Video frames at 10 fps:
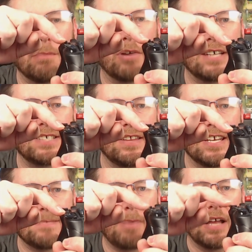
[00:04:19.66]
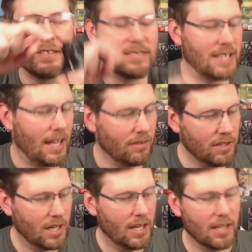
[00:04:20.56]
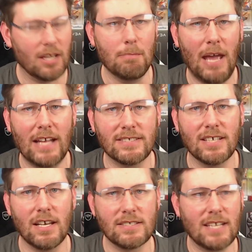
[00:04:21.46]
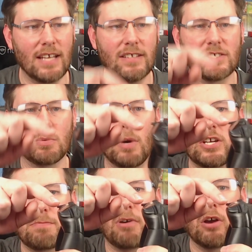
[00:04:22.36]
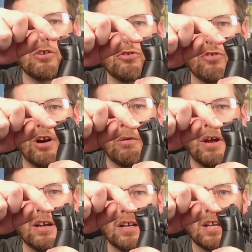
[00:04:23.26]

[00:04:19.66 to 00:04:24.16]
you're pressing these buttons down compared to, say, the Switch Pro controller.